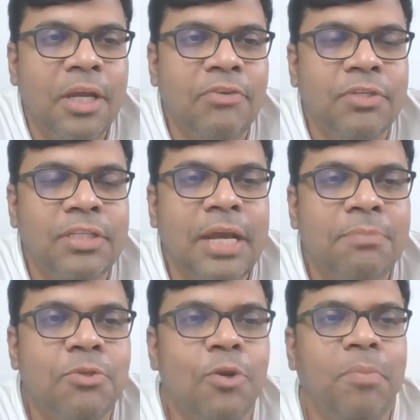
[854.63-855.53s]
it was an
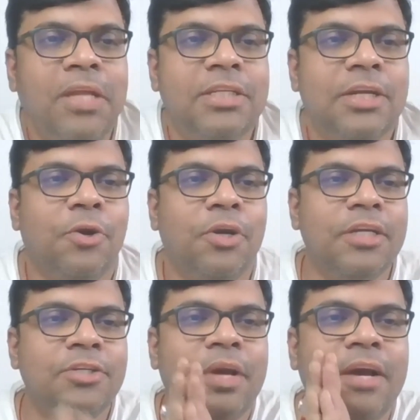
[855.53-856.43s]
absolute pleasure and
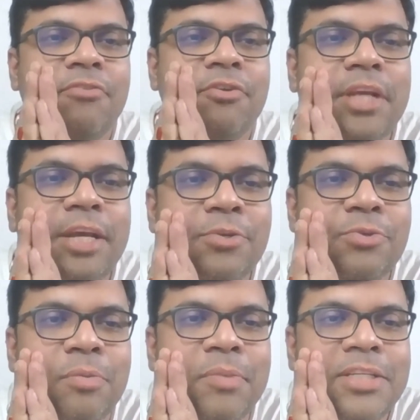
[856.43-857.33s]
honor to have you. Thank you
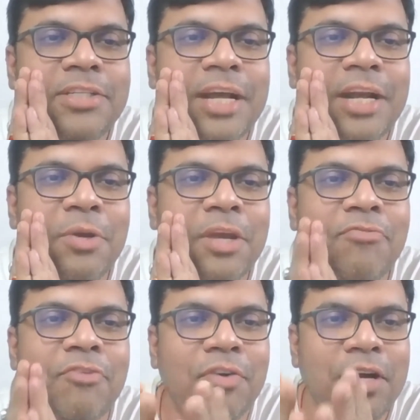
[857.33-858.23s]
so much. I'm
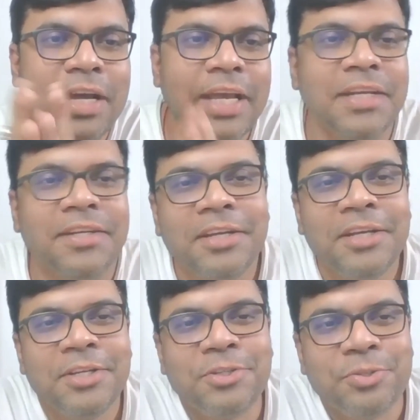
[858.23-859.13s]
looking forward again
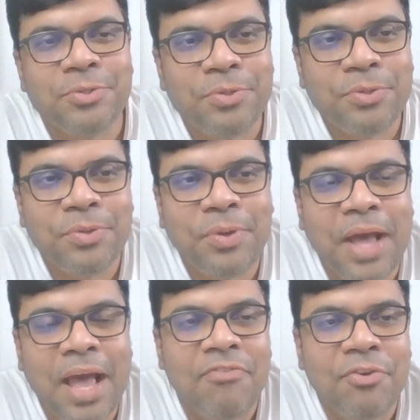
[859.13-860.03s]
to
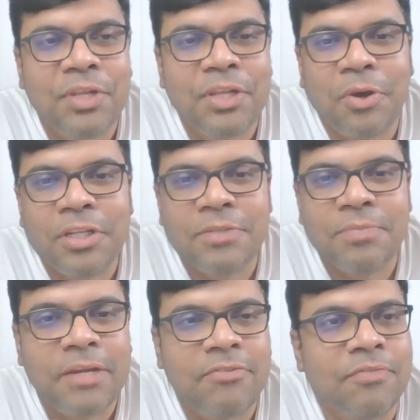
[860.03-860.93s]
have you on this
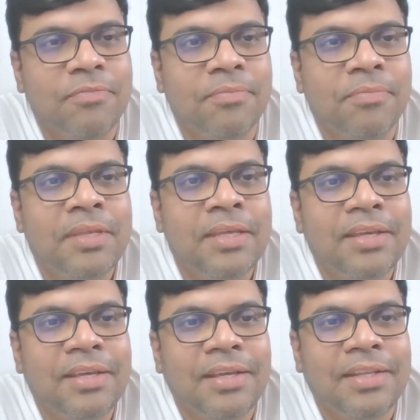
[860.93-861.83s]
platform.
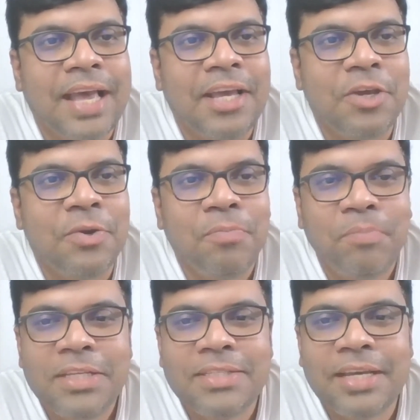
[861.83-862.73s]
Thank you.
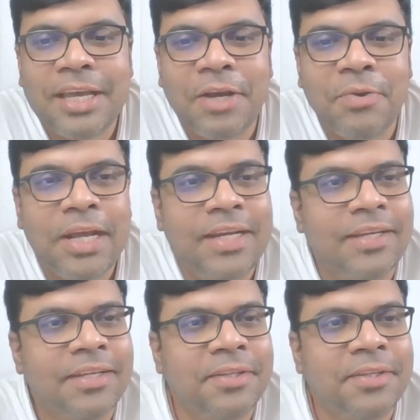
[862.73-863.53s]
Please take care. Good night.